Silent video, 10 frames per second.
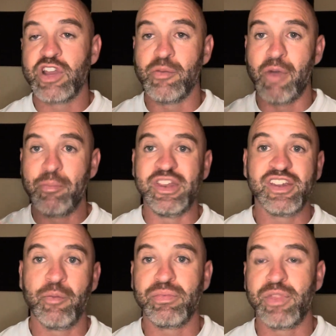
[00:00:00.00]
it might be
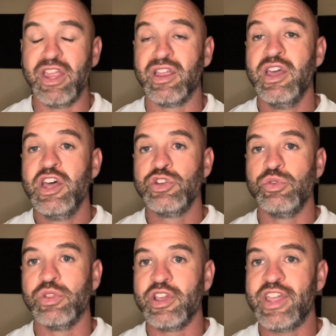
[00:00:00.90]
something to
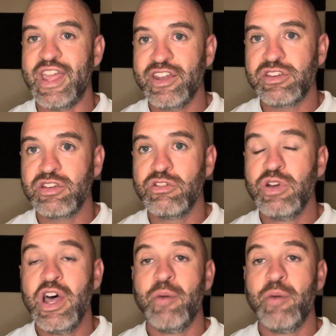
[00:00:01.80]
look into.